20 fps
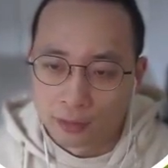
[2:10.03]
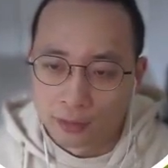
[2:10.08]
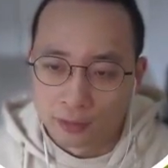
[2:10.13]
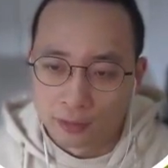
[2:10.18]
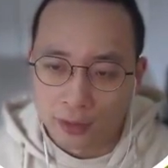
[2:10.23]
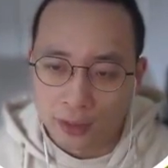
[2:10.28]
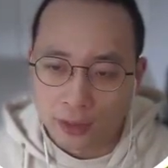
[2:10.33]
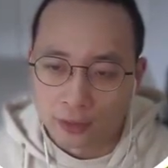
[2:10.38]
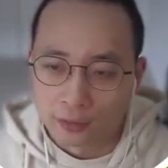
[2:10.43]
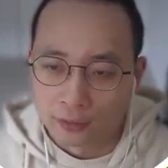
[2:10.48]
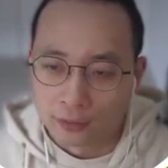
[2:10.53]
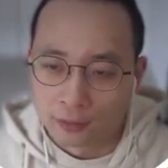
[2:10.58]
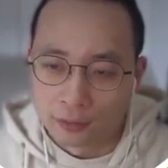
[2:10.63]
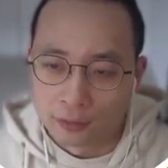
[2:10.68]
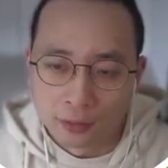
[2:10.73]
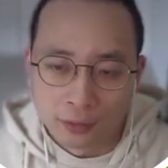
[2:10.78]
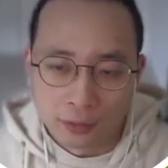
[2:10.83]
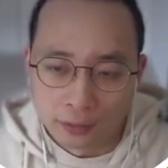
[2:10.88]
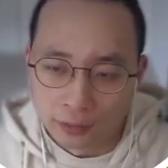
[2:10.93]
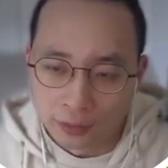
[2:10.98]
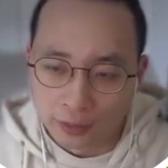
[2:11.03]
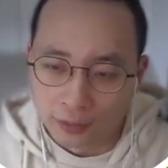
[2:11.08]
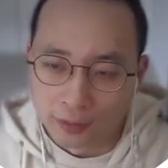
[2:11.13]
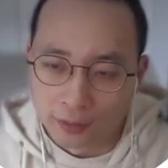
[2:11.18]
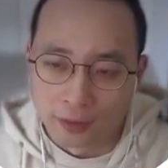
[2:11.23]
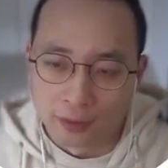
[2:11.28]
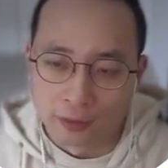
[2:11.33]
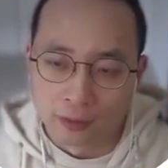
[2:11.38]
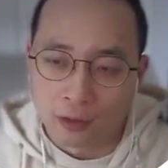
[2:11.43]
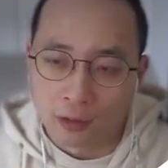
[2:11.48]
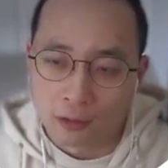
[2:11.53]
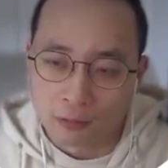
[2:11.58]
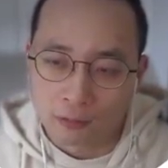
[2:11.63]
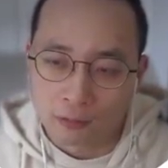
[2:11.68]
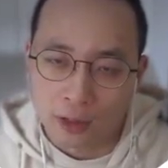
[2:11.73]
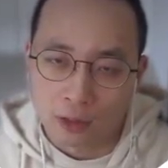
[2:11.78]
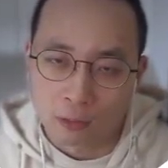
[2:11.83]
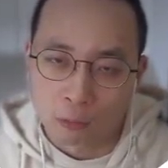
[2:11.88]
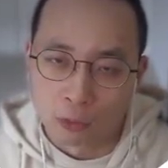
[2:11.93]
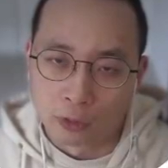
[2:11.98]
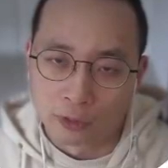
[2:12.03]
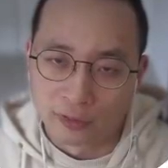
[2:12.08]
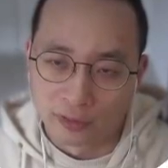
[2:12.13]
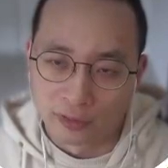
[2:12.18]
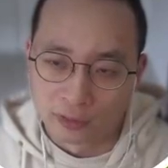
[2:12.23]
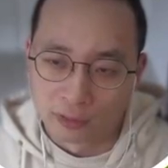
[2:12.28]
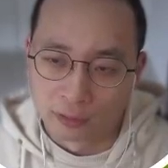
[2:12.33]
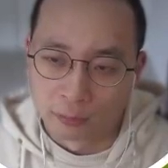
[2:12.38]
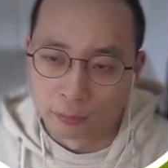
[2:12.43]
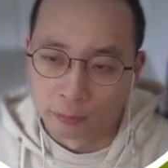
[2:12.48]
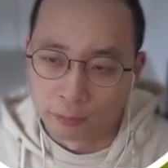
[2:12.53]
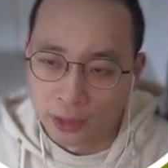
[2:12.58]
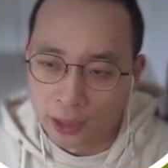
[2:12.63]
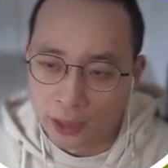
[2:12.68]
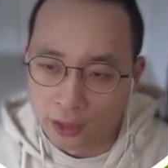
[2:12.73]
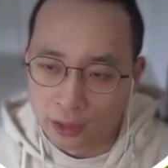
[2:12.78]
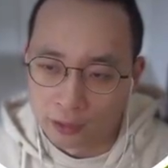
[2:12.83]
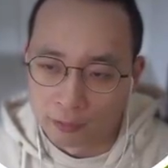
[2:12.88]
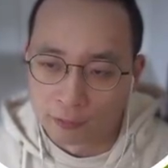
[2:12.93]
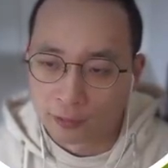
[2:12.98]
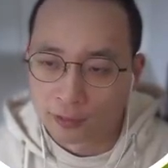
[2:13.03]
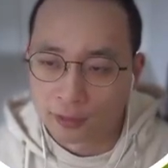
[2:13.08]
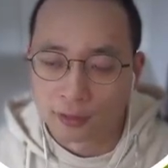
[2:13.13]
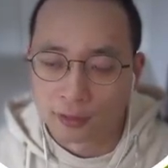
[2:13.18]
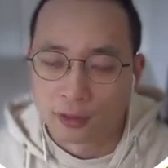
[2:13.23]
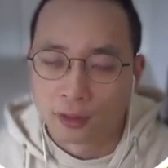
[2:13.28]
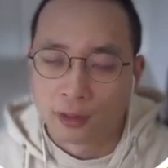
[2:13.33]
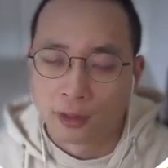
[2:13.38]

that dictate how our system behaves